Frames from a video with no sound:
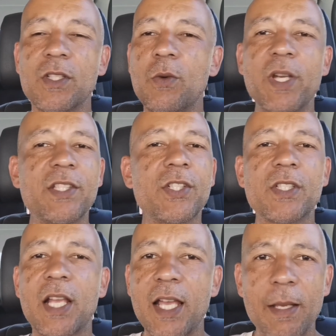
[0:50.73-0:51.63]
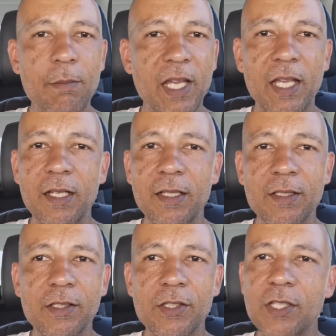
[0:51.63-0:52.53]
don't waste your time, man.
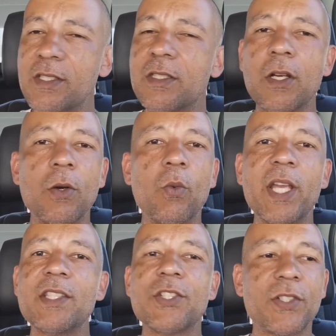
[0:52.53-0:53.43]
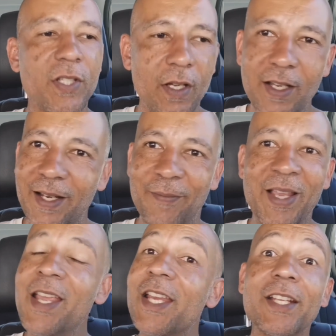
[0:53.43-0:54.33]
Just don't waste your time.
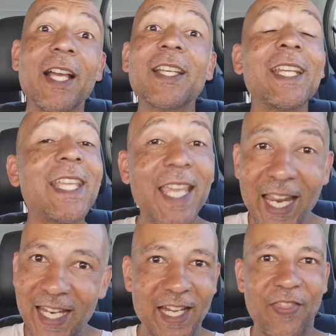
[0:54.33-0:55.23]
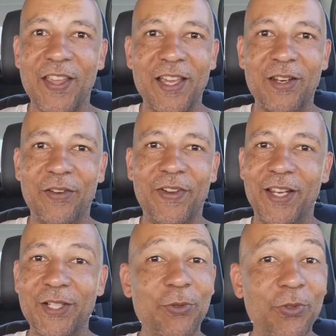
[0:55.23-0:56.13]
You're not gonna get anything out
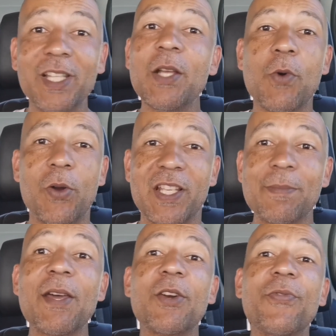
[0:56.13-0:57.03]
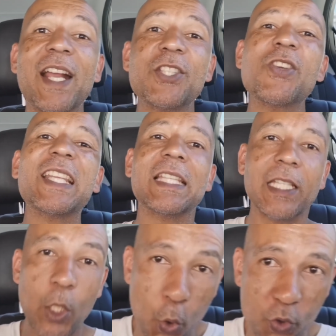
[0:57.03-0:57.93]
of it. You really won't. As a matter of fact, you
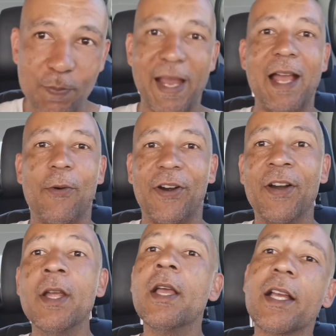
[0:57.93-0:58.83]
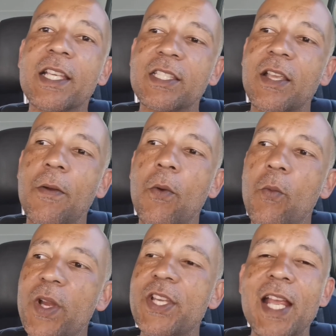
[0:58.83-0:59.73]
can lose power, because
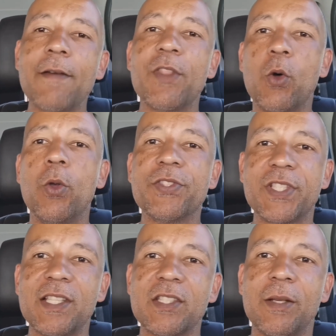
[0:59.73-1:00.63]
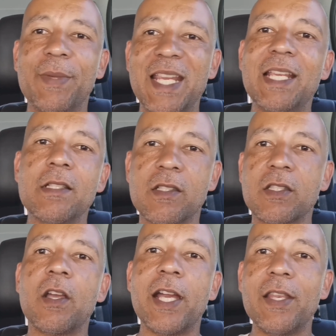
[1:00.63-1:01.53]
when you have the whole system
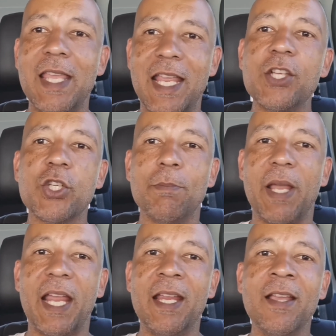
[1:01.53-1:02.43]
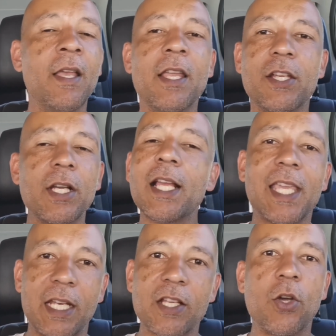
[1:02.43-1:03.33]
inside the engine bay, you're
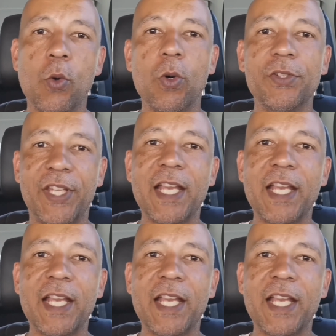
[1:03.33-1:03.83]
not getting cool,